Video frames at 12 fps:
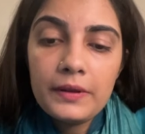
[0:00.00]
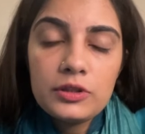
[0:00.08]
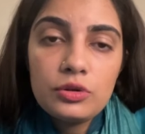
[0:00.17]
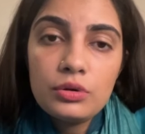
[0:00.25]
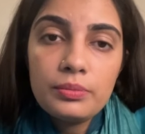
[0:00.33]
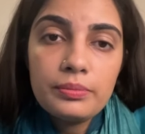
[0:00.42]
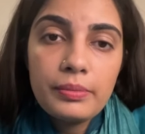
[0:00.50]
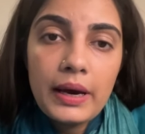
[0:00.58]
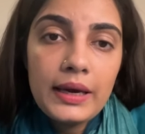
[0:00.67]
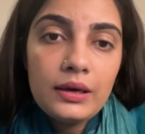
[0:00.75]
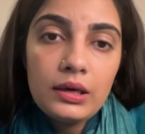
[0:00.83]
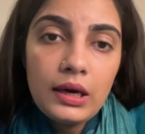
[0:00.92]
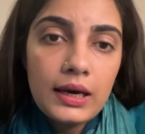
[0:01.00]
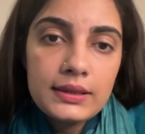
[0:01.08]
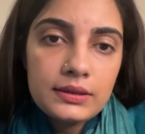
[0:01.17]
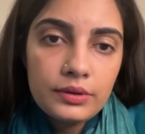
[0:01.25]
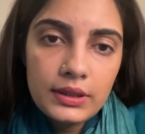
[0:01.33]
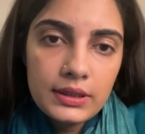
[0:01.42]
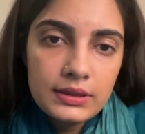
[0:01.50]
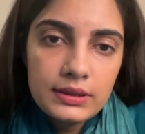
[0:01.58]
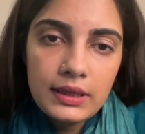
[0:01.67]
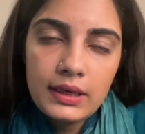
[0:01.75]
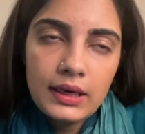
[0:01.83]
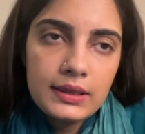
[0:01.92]
So my answer is,
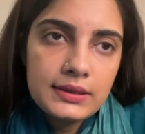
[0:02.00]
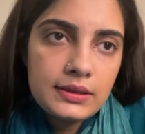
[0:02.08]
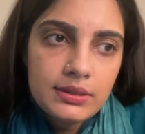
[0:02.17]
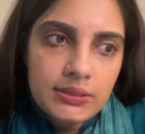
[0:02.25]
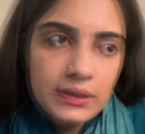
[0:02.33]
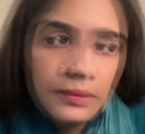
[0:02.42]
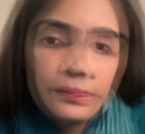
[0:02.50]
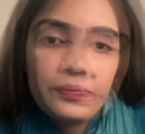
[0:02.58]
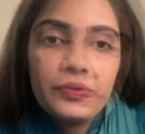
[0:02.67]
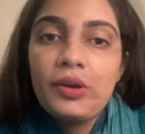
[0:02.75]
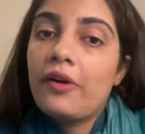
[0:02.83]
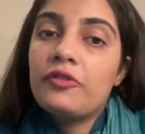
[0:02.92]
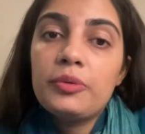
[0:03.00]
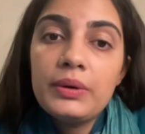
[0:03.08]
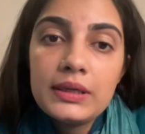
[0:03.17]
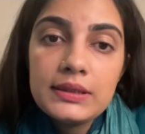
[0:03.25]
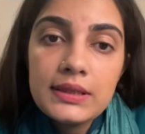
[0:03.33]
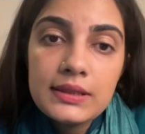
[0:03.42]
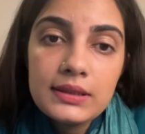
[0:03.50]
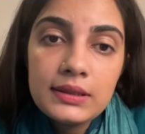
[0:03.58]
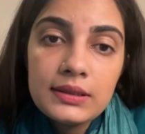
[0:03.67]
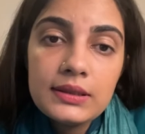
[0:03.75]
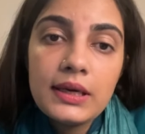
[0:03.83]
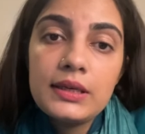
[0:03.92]
and answer is simple. You have to be
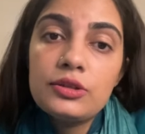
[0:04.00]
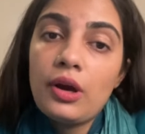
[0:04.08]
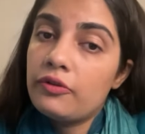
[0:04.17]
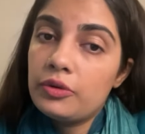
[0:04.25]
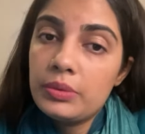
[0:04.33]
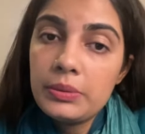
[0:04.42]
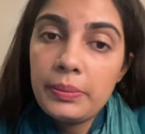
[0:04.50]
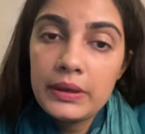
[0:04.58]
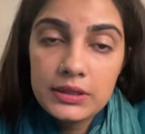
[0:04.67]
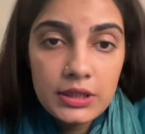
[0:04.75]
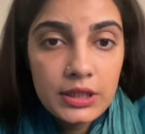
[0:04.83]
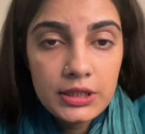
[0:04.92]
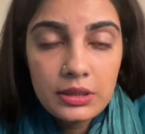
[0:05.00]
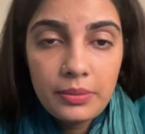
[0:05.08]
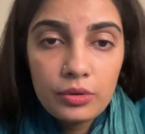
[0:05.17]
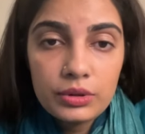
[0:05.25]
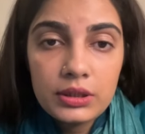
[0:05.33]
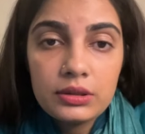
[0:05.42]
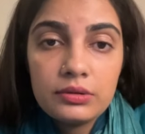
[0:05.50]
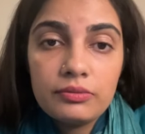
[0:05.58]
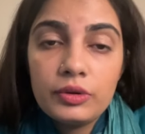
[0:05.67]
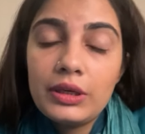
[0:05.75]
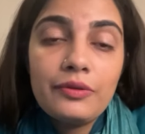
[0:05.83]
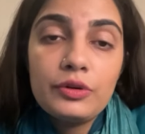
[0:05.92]
consistent and you have to be passionate about it,
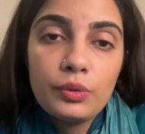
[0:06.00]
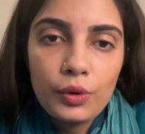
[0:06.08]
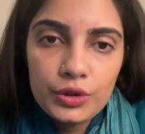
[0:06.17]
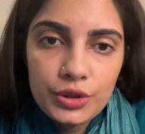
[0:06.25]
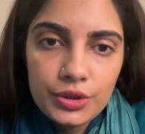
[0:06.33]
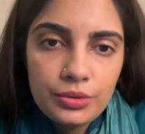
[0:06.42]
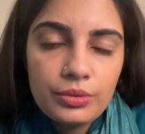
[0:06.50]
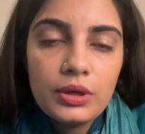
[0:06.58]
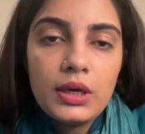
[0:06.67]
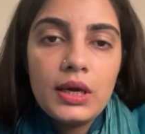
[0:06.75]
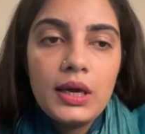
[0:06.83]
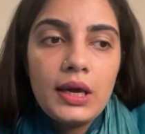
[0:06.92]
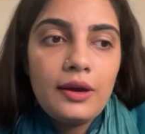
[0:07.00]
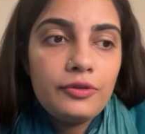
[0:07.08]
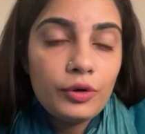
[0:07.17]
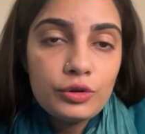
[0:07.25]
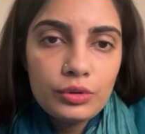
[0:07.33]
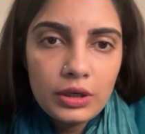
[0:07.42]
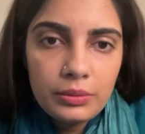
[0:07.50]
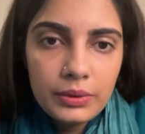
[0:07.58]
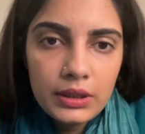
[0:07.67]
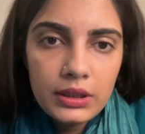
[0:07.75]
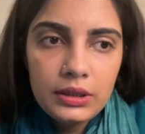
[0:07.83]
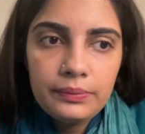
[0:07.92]
whatever you want to do. If you want to earn
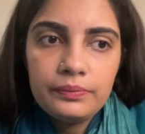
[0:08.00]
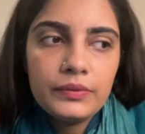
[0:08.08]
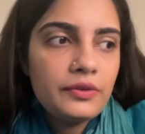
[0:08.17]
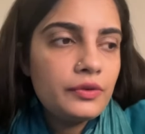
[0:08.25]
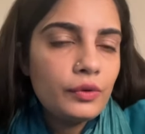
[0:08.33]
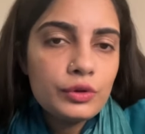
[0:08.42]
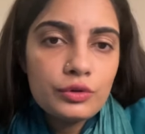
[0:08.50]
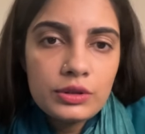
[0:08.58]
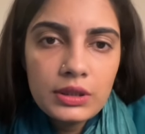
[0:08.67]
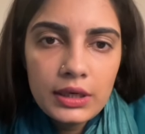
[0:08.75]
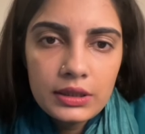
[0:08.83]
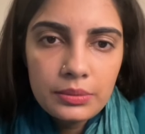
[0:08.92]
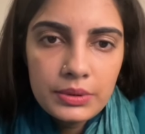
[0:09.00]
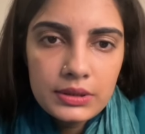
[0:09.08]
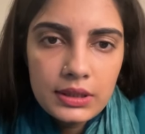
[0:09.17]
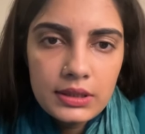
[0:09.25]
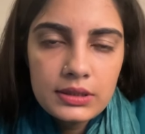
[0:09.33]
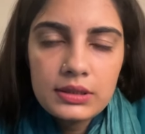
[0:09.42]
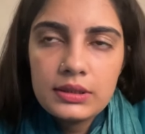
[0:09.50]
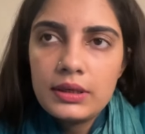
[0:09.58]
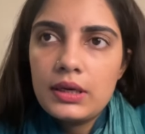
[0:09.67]
money, if you want to start a business,